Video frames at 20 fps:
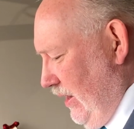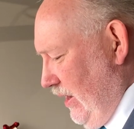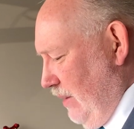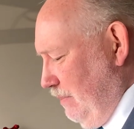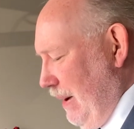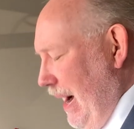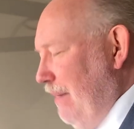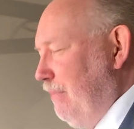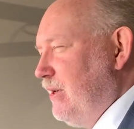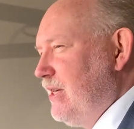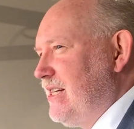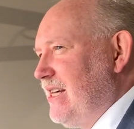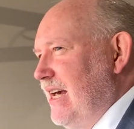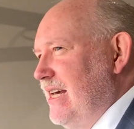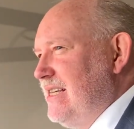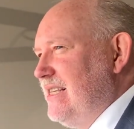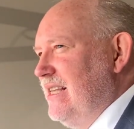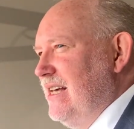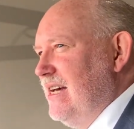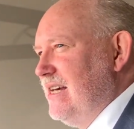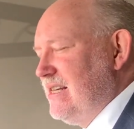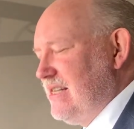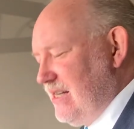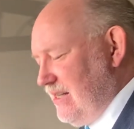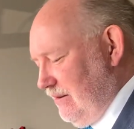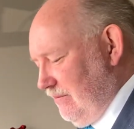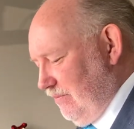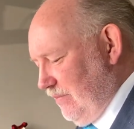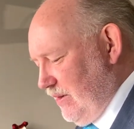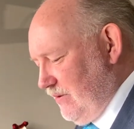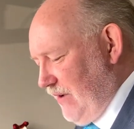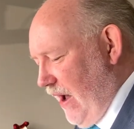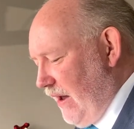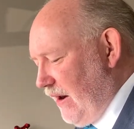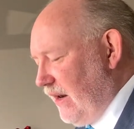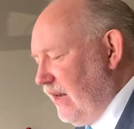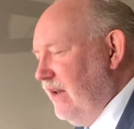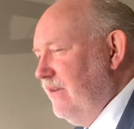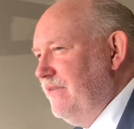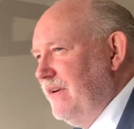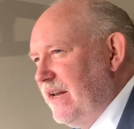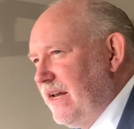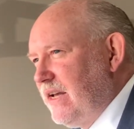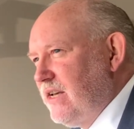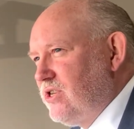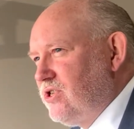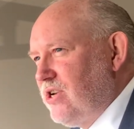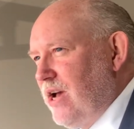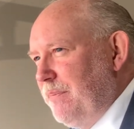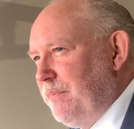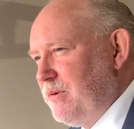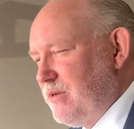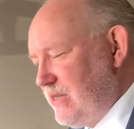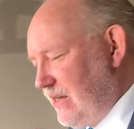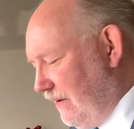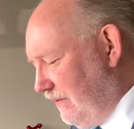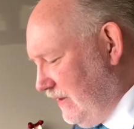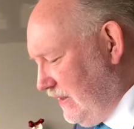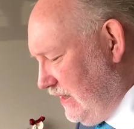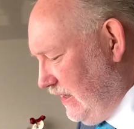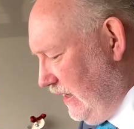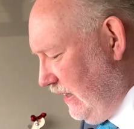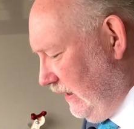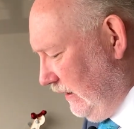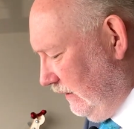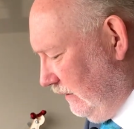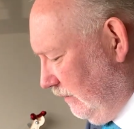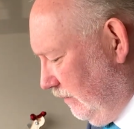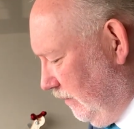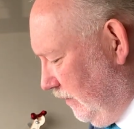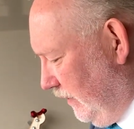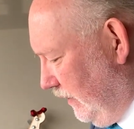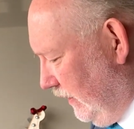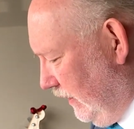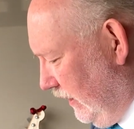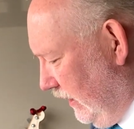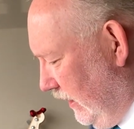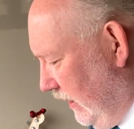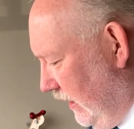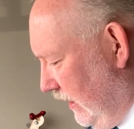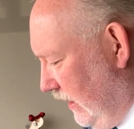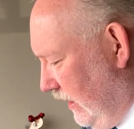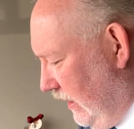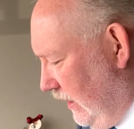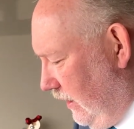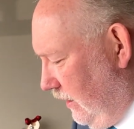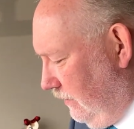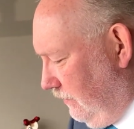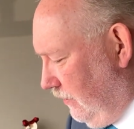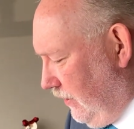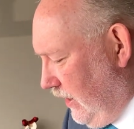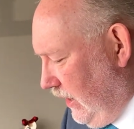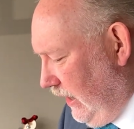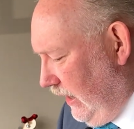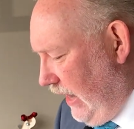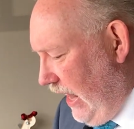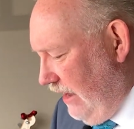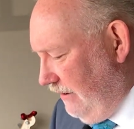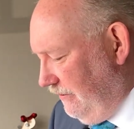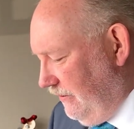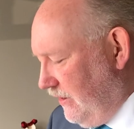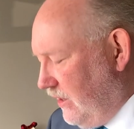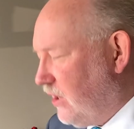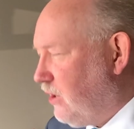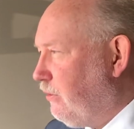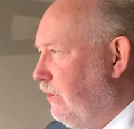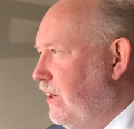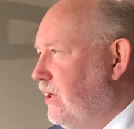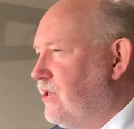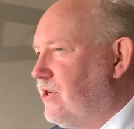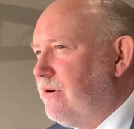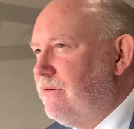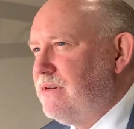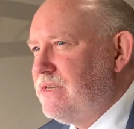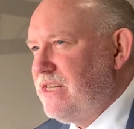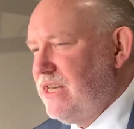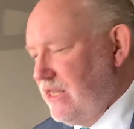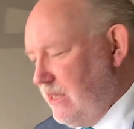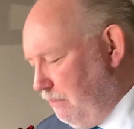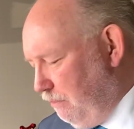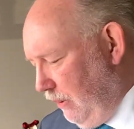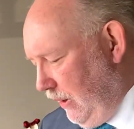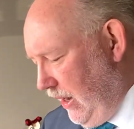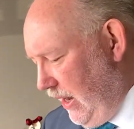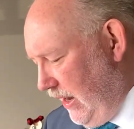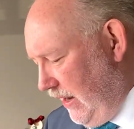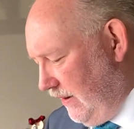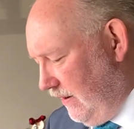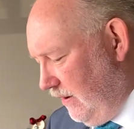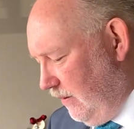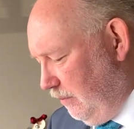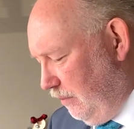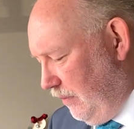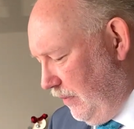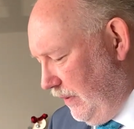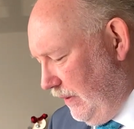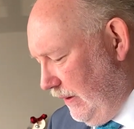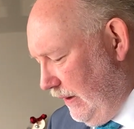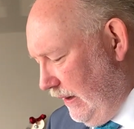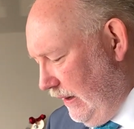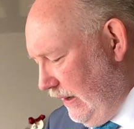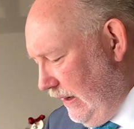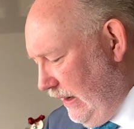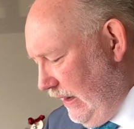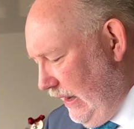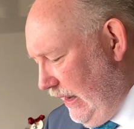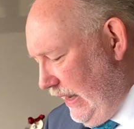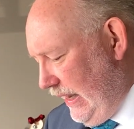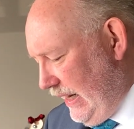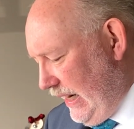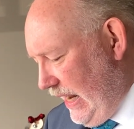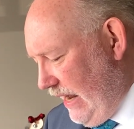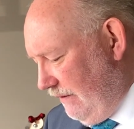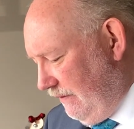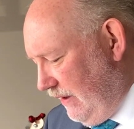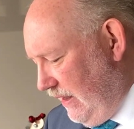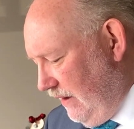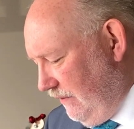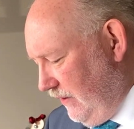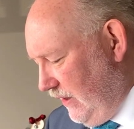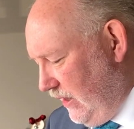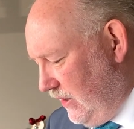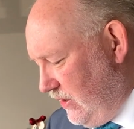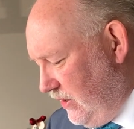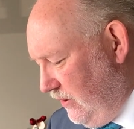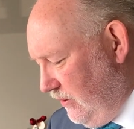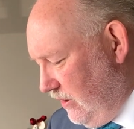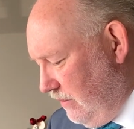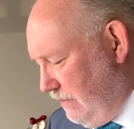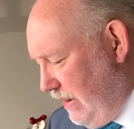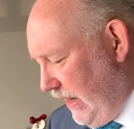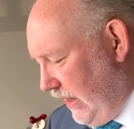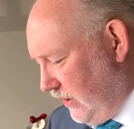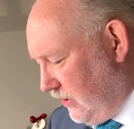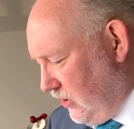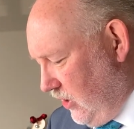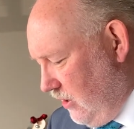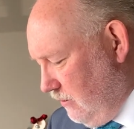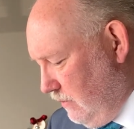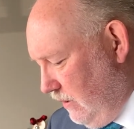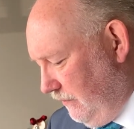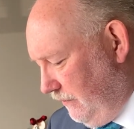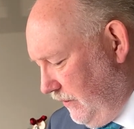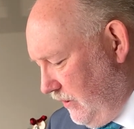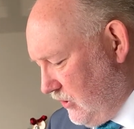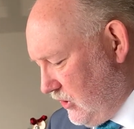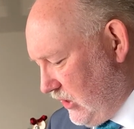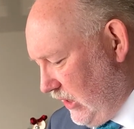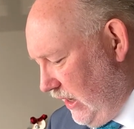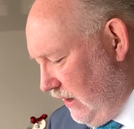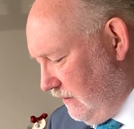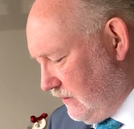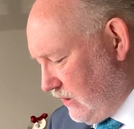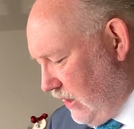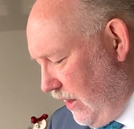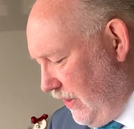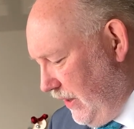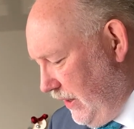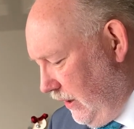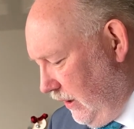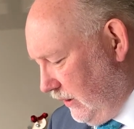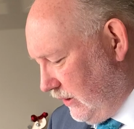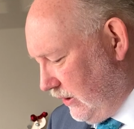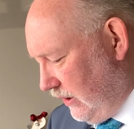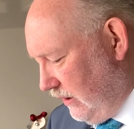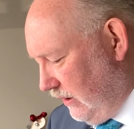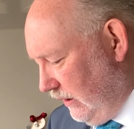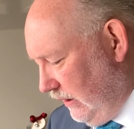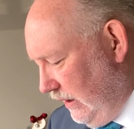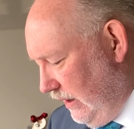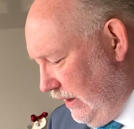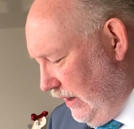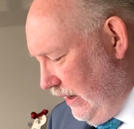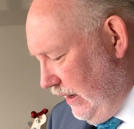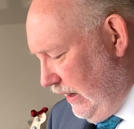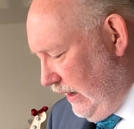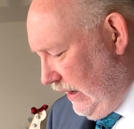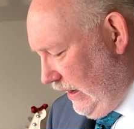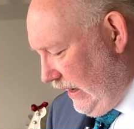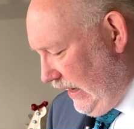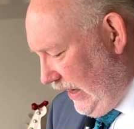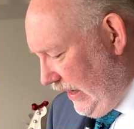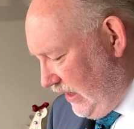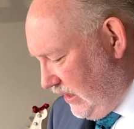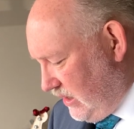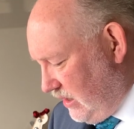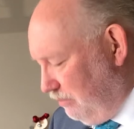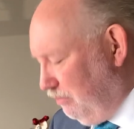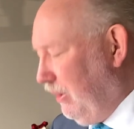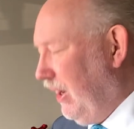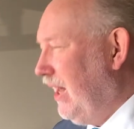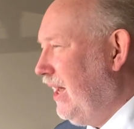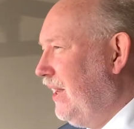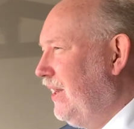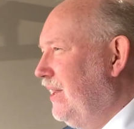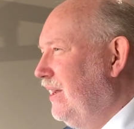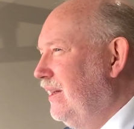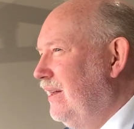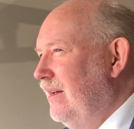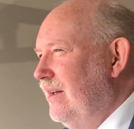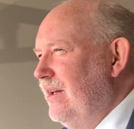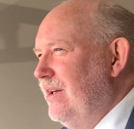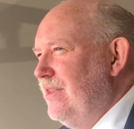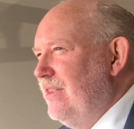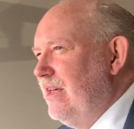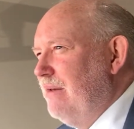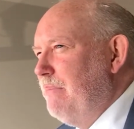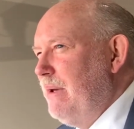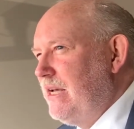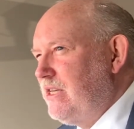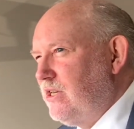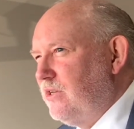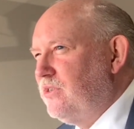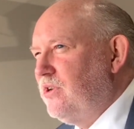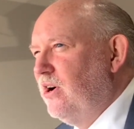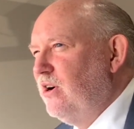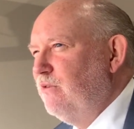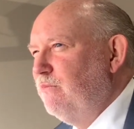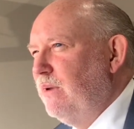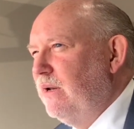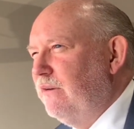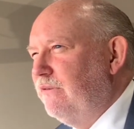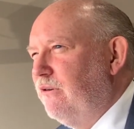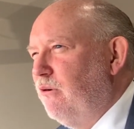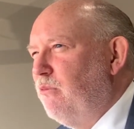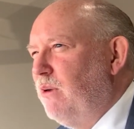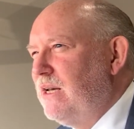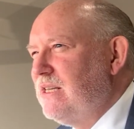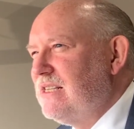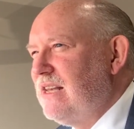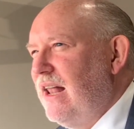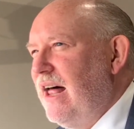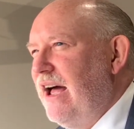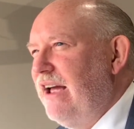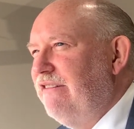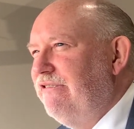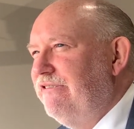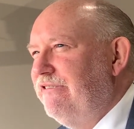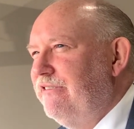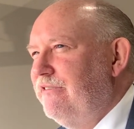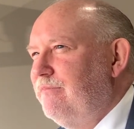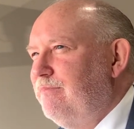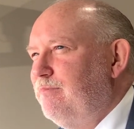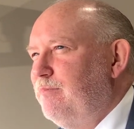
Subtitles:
The Bible says this. It's found in Leviticus chapter 17. For the life of the creature is in the blood, and I have given it to you to make atonement for yourselves on the altar. It is the blood that makes atonement for one's life.